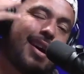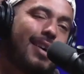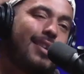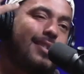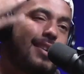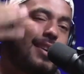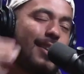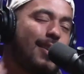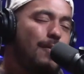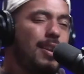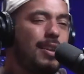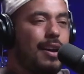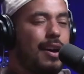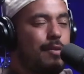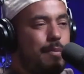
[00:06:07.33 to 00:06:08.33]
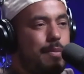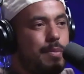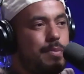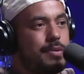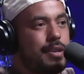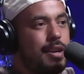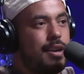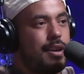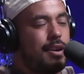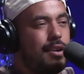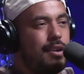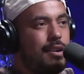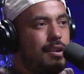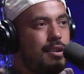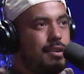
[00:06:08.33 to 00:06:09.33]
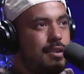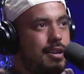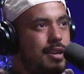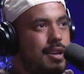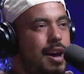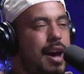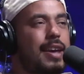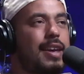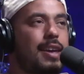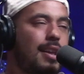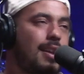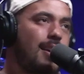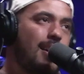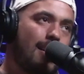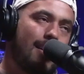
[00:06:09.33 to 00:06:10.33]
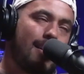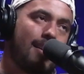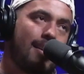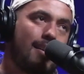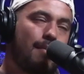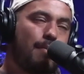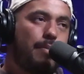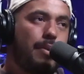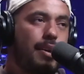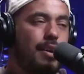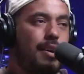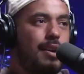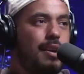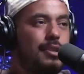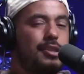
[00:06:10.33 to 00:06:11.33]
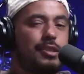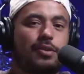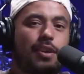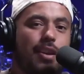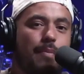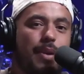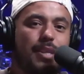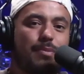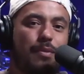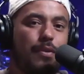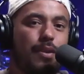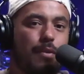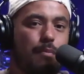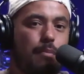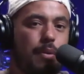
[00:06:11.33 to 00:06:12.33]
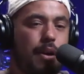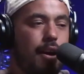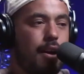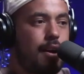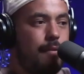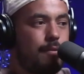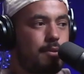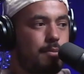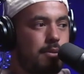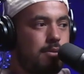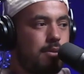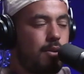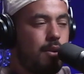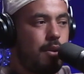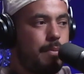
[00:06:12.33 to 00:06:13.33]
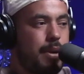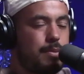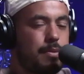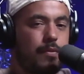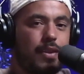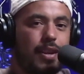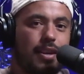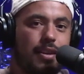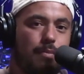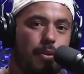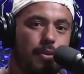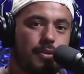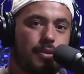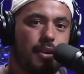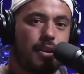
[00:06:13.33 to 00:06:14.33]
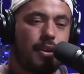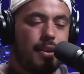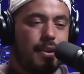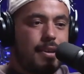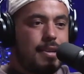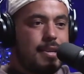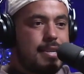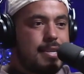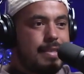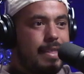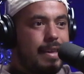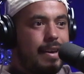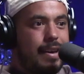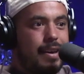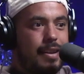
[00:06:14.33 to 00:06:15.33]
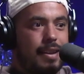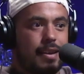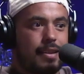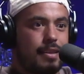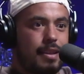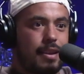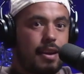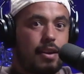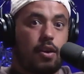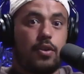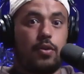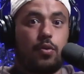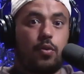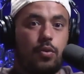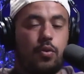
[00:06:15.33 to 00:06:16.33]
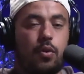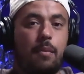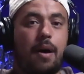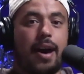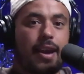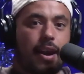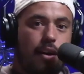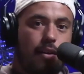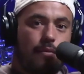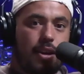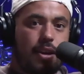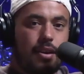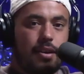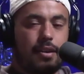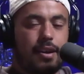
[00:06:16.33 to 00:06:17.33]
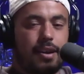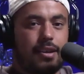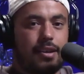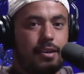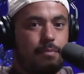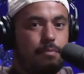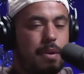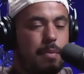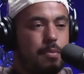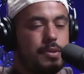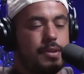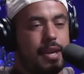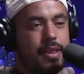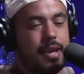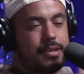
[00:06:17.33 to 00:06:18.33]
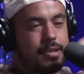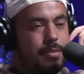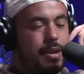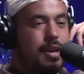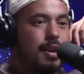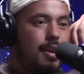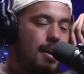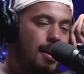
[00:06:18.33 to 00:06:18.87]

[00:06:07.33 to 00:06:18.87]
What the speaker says: I don't really like when people say it. I get it, but it just kind of makes me feel uncomfortable, or makes me feel like an imposter. That like they're like, oh, you're my Gary Vee. Like people say that to me.